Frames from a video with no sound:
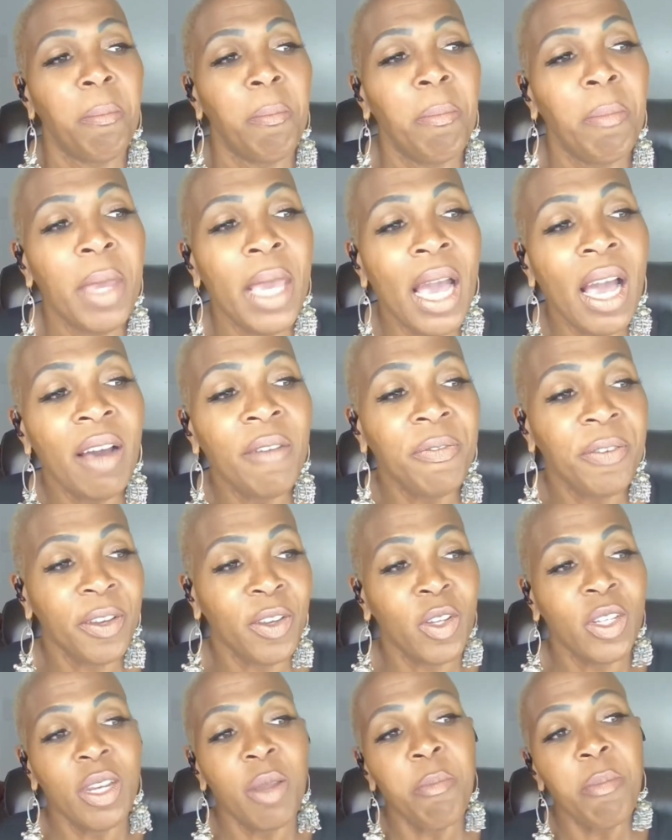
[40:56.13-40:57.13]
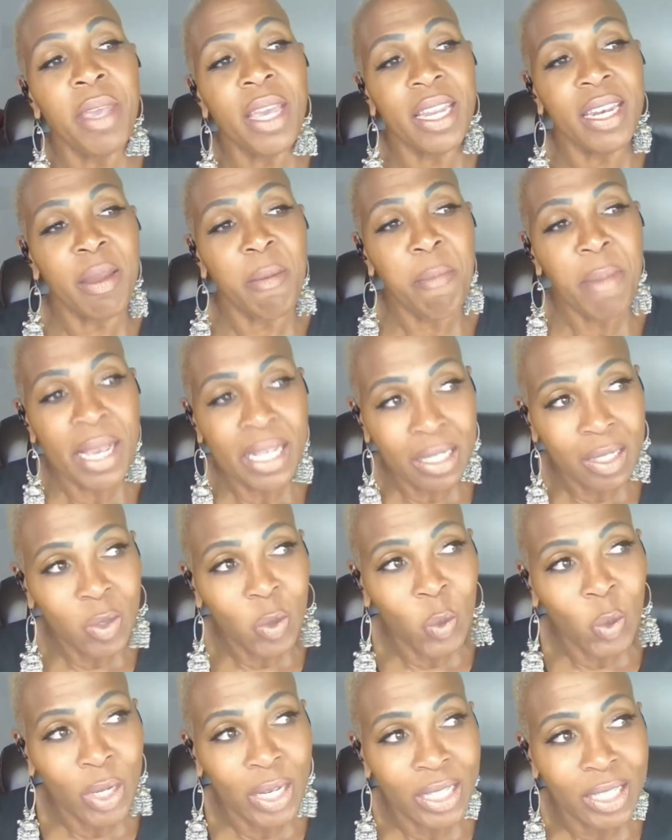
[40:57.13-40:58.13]
May Africa debate the best
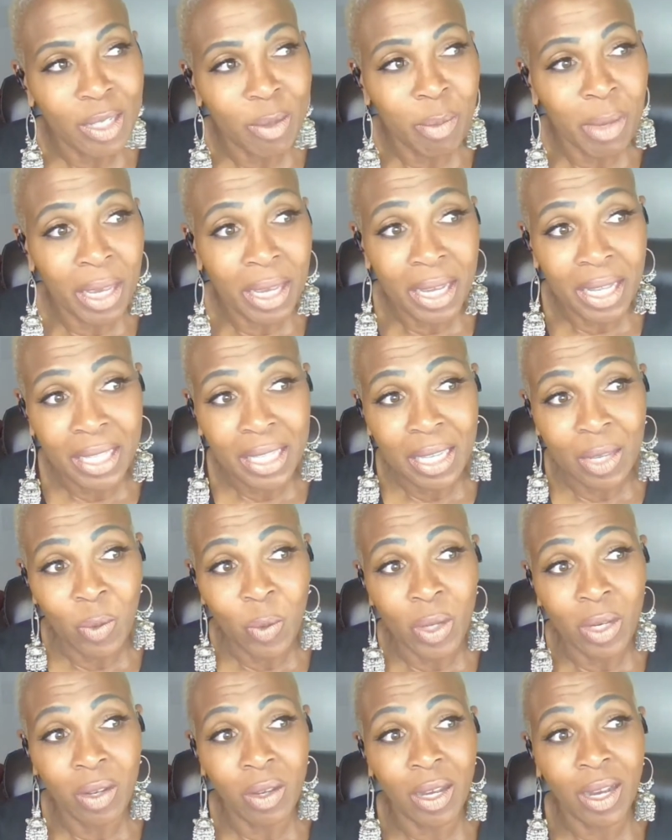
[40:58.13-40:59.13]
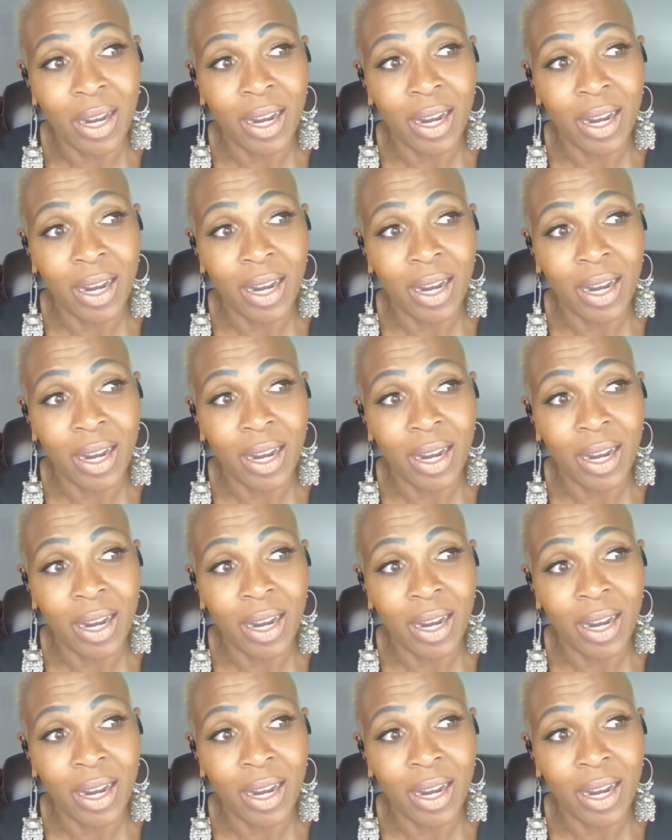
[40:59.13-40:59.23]
school in Jamaica thing with you,